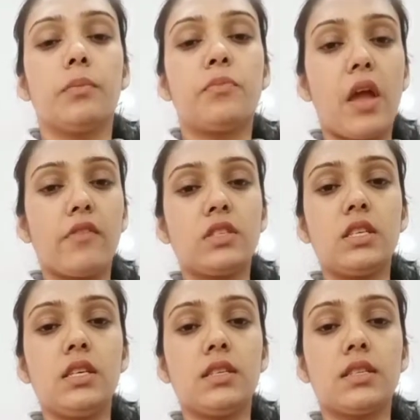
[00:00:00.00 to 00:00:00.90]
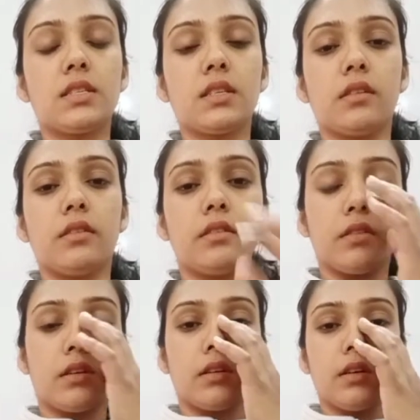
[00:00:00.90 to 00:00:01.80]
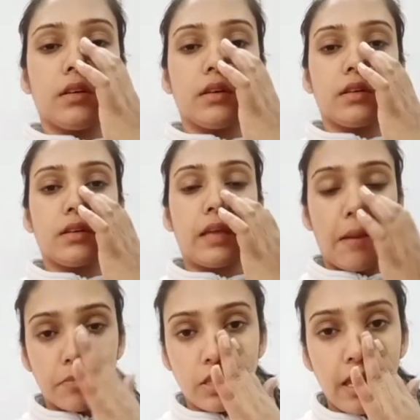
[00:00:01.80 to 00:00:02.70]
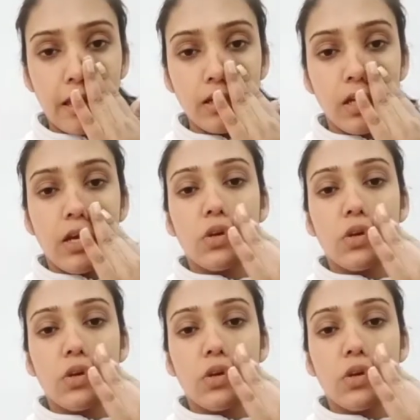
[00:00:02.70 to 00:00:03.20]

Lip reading: Privacy is kept there.